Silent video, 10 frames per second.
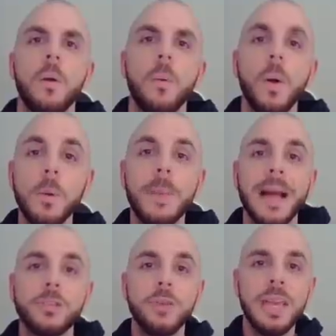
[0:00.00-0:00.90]
Welcome back
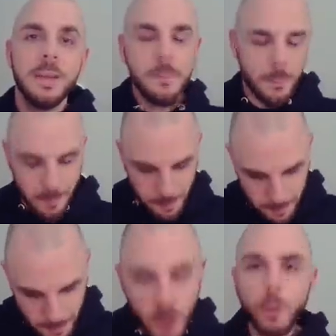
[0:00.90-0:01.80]
to the
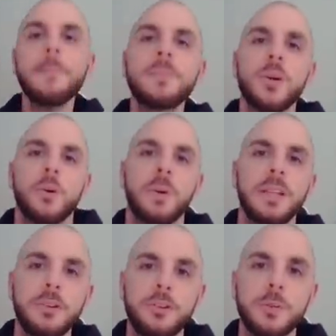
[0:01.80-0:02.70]
Crypto Gorilla
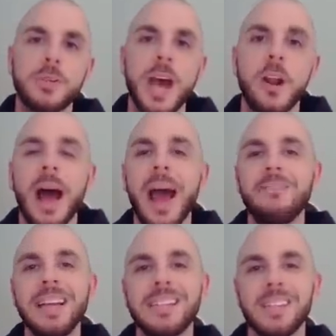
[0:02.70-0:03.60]
YouTube channel. I have
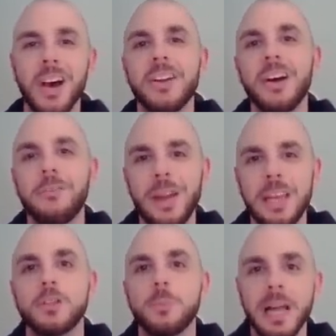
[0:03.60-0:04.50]
a ton of
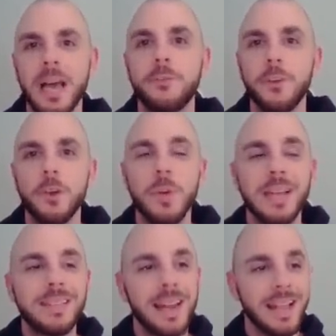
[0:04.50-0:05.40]
videos planned for you.
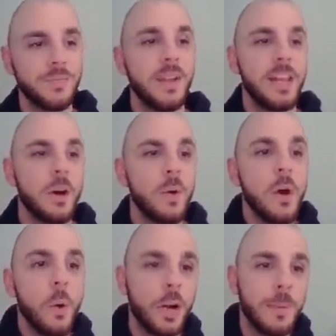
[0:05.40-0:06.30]
In today's video,
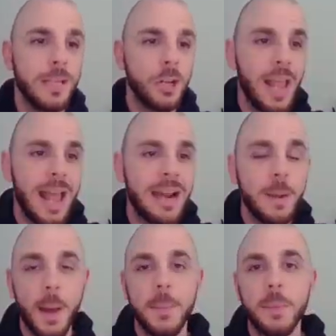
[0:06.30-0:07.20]
we're going to be looking at
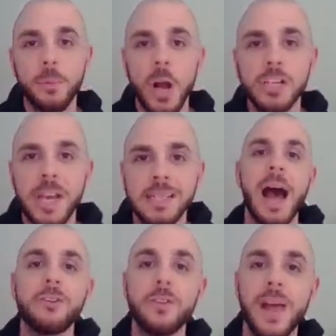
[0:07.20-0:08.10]
upcoming projects.
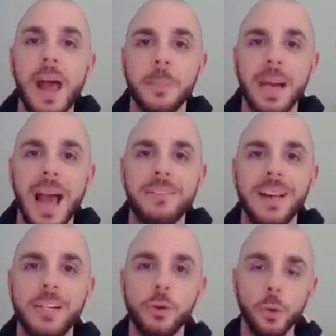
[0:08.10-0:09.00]
After that, I'm going to have a
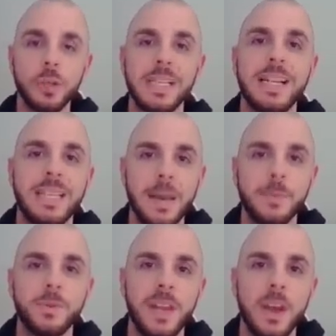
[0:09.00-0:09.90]
tools and tips
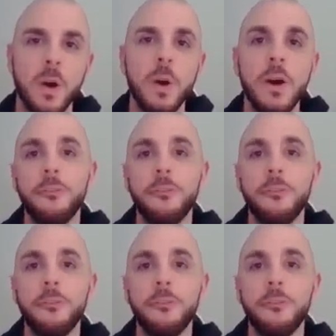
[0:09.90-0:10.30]
video.